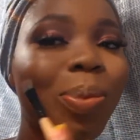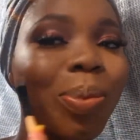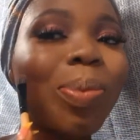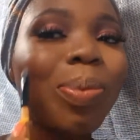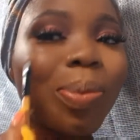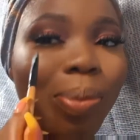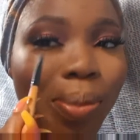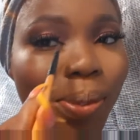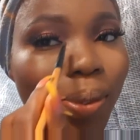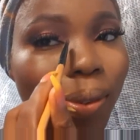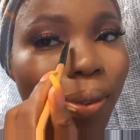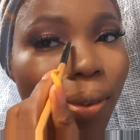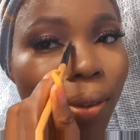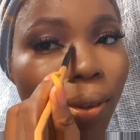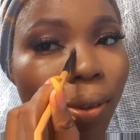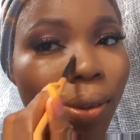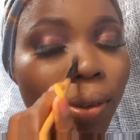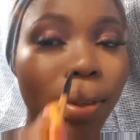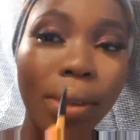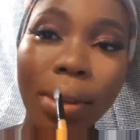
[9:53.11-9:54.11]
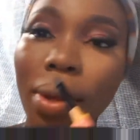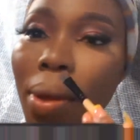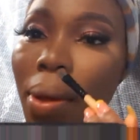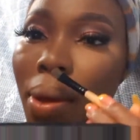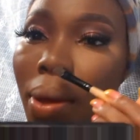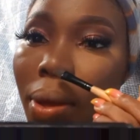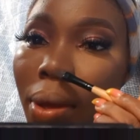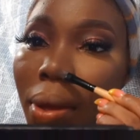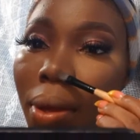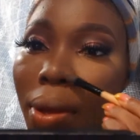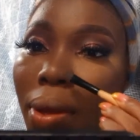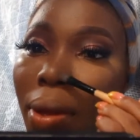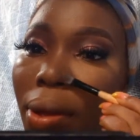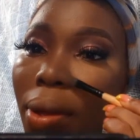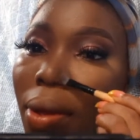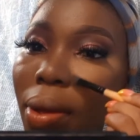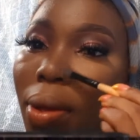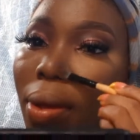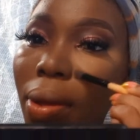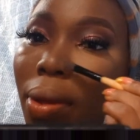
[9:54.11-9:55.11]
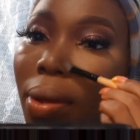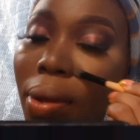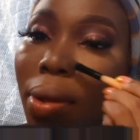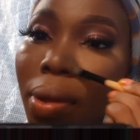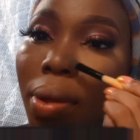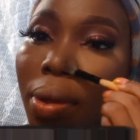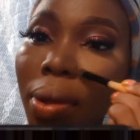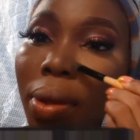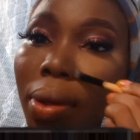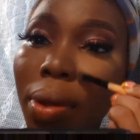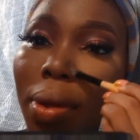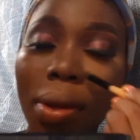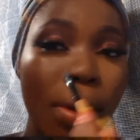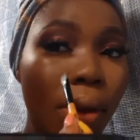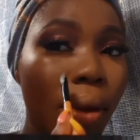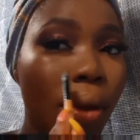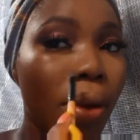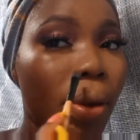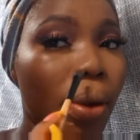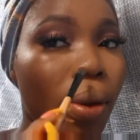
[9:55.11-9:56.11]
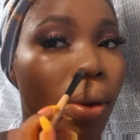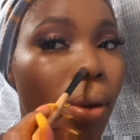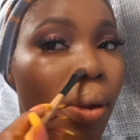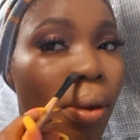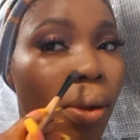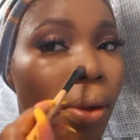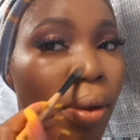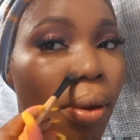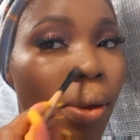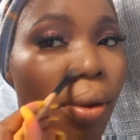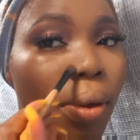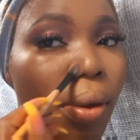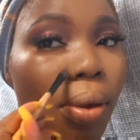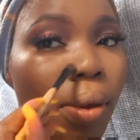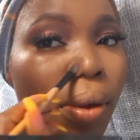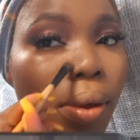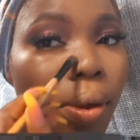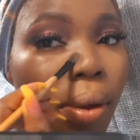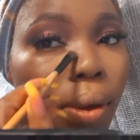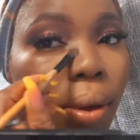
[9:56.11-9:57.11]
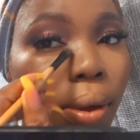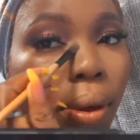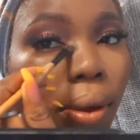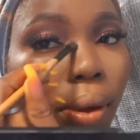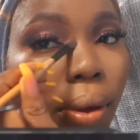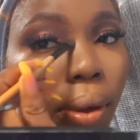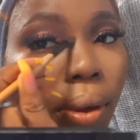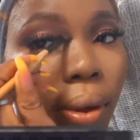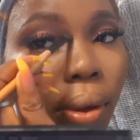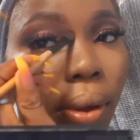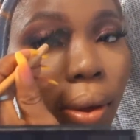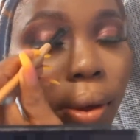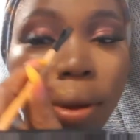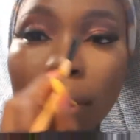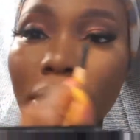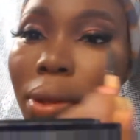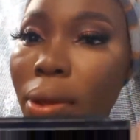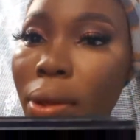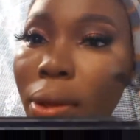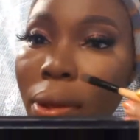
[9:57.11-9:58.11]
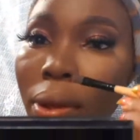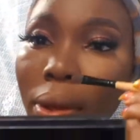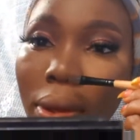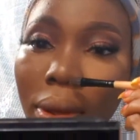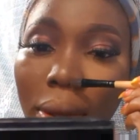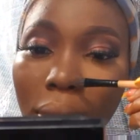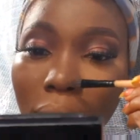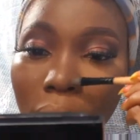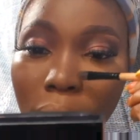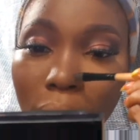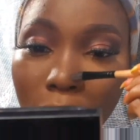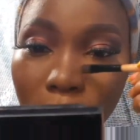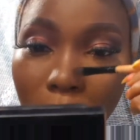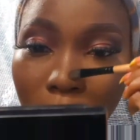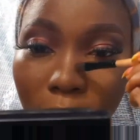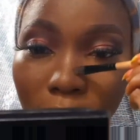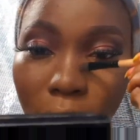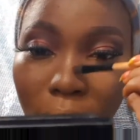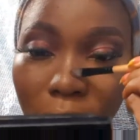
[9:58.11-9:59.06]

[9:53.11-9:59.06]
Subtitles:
See, if you want your nose not to look so long, you can cut it like that area I showed you.